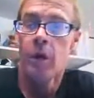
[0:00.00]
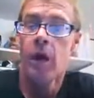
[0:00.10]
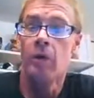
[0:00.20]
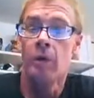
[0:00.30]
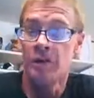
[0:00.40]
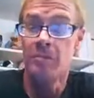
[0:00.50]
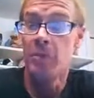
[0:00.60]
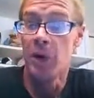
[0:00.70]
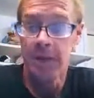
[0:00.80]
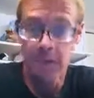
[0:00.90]
I wasn't
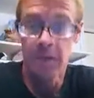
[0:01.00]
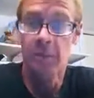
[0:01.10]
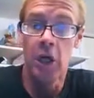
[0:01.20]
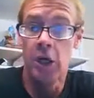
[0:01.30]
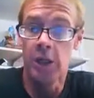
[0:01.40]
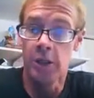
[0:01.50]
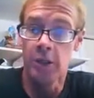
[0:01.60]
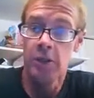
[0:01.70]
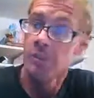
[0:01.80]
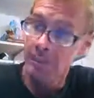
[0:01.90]
bred as an
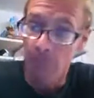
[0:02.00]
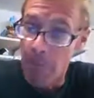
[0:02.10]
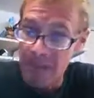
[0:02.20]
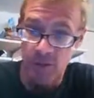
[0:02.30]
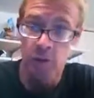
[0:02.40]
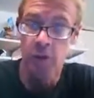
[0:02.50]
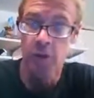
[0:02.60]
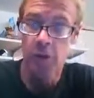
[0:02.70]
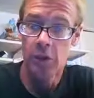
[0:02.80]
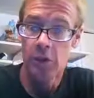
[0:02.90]
American to be
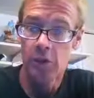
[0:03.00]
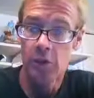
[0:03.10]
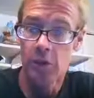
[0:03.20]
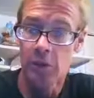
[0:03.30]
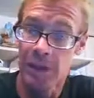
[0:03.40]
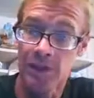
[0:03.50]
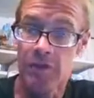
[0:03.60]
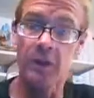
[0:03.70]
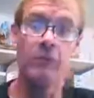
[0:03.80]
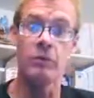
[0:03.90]
muzzled when I have
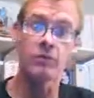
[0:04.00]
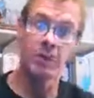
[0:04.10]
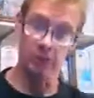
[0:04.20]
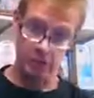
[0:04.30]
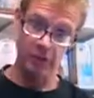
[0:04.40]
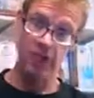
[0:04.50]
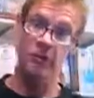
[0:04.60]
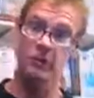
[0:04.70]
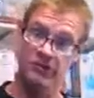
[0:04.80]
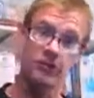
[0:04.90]
freedom of speech that
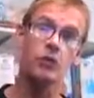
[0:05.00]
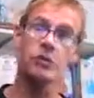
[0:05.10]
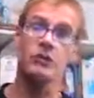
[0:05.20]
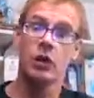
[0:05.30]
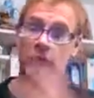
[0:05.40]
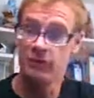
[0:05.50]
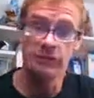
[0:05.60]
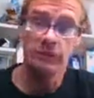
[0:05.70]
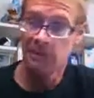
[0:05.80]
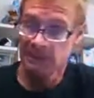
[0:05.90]
comes, first of all,
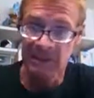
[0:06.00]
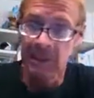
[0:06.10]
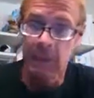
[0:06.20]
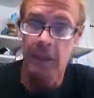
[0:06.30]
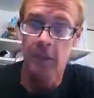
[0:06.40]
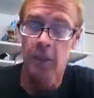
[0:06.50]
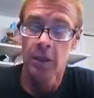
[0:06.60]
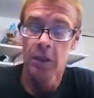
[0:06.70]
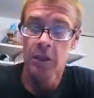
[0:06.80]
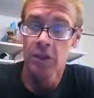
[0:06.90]
from God,
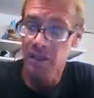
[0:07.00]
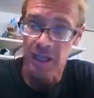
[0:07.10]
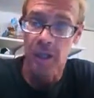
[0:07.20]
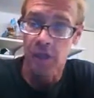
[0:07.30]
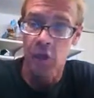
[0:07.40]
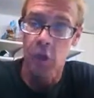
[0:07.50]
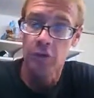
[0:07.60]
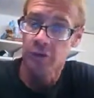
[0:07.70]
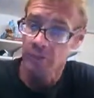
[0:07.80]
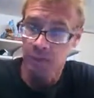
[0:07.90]
second of
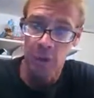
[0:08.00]
all, from the